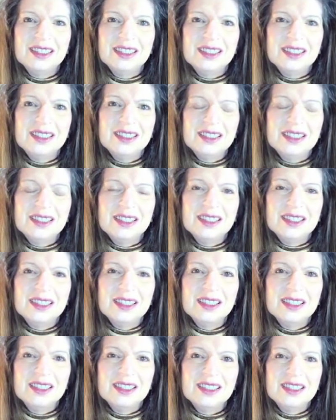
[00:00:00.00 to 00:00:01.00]

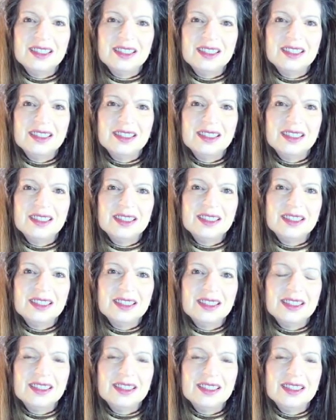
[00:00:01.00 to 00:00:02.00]

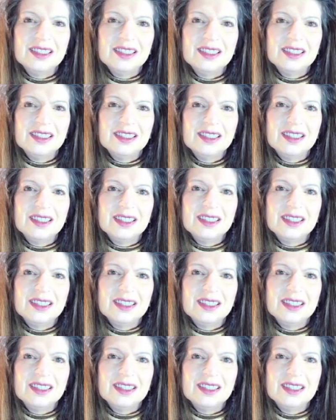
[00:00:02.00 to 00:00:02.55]
(silence)